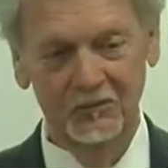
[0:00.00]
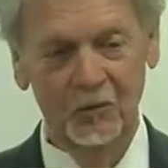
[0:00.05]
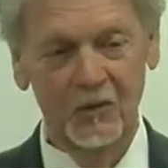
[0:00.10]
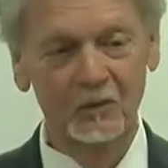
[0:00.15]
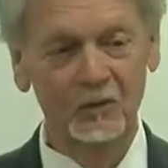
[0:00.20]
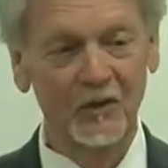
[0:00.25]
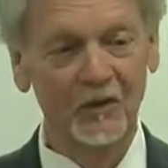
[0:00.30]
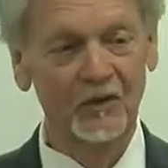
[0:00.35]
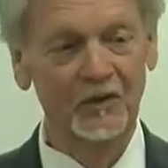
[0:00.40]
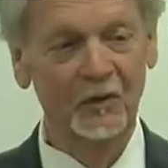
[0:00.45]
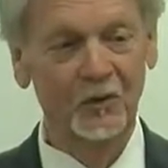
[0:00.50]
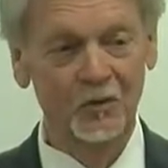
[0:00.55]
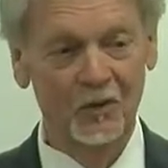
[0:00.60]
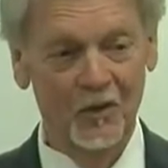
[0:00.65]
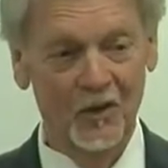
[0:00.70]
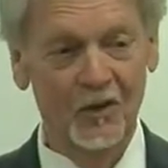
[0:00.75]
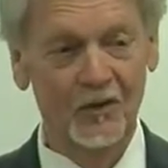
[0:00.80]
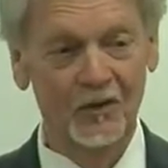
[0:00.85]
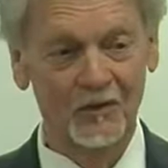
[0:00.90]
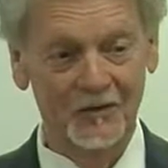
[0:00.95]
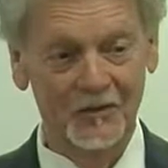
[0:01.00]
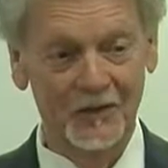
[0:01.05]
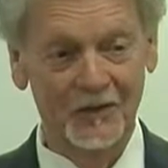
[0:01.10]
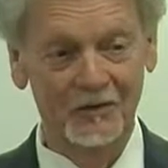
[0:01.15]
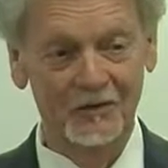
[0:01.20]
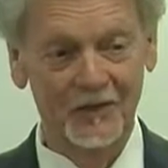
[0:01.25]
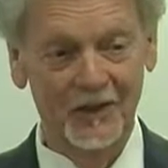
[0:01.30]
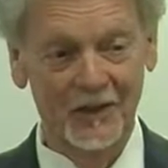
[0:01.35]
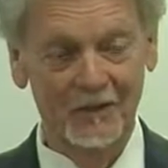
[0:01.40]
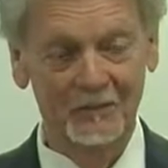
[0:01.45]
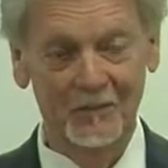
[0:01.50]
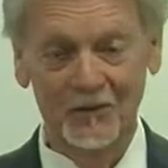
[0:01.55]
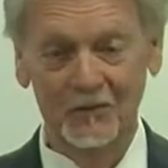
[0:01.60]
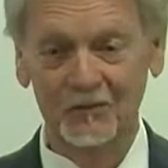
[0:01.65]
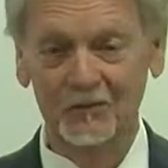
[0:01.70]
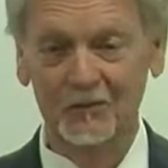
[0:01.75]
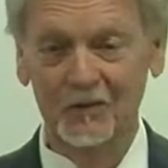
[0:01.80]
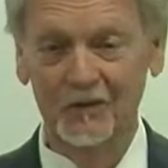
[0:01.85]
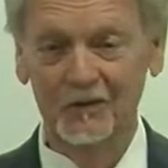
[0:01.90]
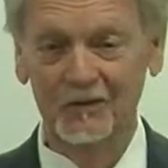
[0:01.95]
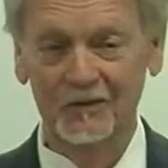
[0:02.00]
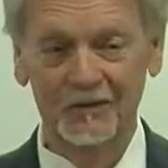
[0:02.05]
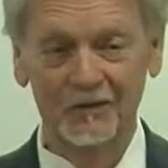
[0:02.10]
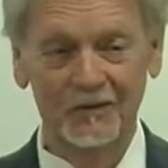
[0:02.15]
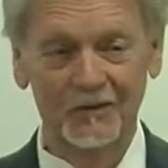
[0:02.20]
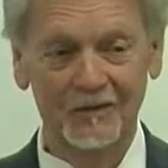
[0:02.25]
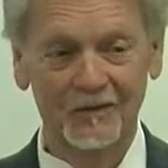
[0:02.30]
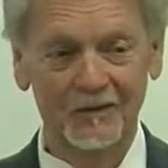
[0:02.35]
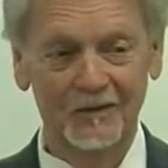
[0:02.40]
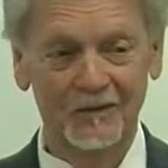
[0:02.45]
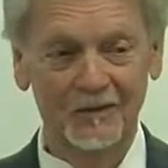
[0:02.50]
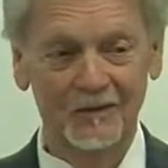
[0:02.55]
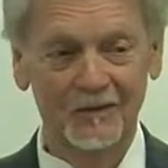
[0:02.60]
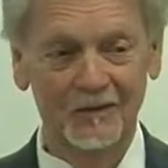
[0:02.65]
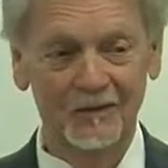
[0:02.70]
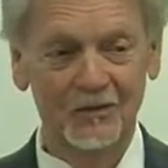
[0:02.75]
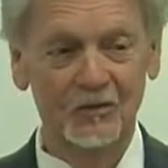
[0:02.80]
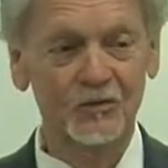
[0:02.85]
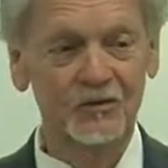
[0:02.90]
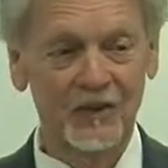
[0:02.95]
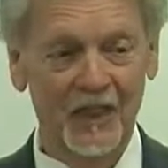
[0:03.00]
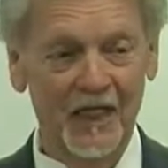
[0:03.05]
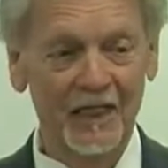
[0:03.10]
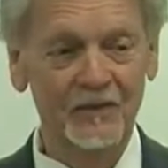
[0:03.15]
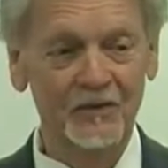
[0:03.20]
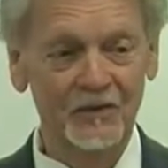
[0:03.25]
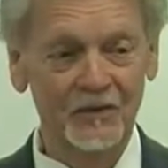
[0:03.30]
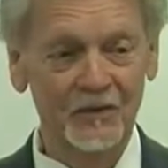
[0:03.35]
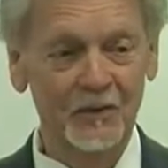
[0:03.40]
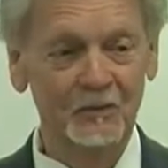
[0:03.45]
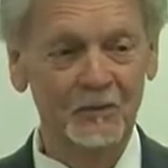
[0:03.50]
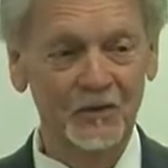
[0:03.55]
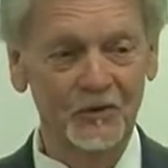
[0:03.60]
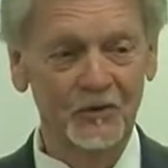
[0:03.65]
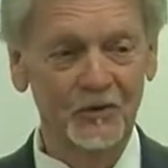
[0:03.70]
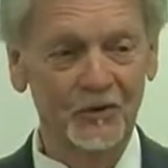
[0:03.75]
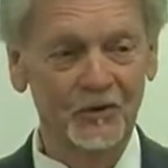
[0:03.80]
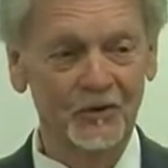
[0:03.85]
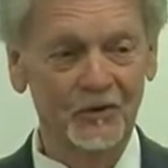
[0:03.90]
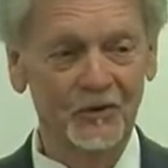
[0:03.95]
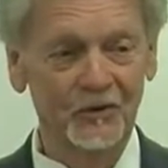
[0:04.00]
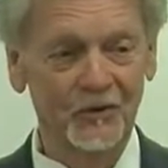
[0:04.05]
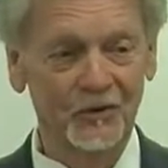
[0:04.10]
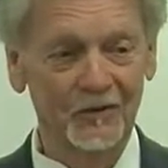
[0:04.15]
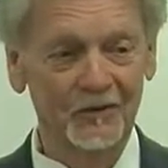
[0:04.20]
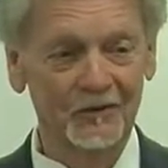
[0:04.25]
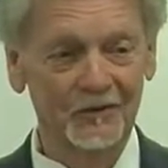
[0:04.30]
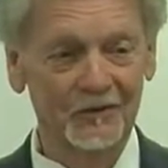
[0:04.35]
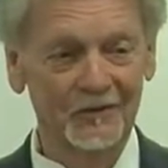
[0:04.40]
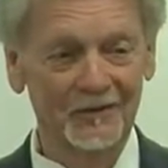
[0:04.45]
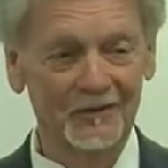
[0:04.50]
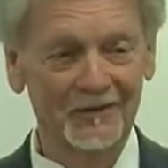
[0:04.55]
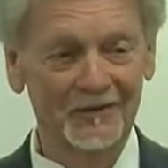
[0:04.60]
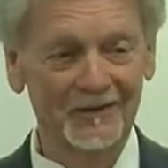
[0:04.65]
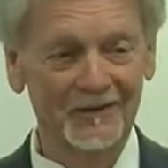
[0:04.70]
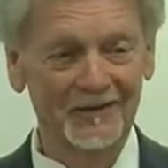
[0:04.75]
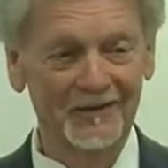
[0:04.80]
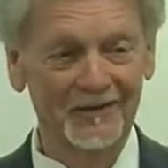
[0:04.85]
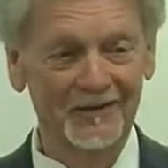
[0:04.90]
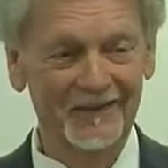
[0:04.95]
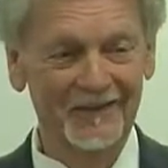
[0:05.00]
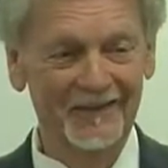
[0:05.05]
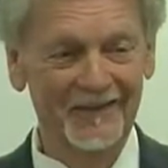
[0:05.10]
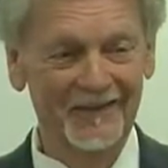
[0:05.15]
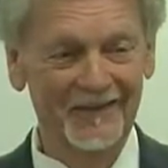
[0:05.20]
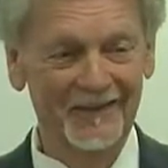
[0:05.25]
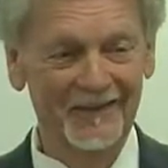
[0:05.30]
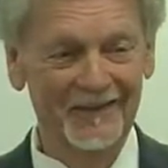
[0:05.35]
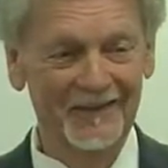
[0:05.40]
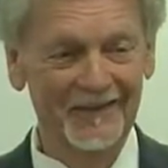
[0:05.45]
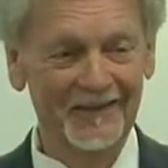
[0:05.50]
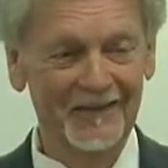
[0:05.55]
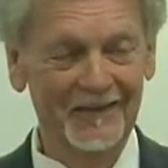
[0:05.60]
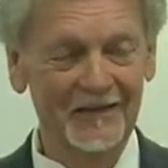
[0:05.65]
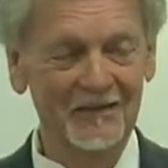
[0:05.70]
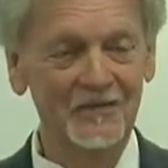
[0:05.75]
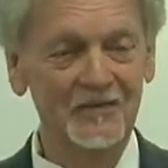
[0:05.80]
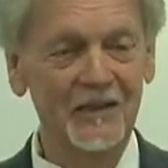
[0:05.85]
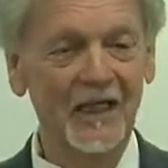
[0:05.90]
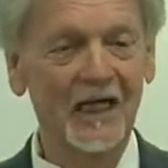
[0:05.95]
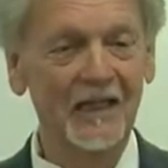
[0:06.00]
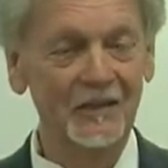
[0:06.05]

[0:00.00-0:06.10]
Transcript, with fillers: we really don't call ourselves that, but we. Zion Assembly Church of God. What's the short version?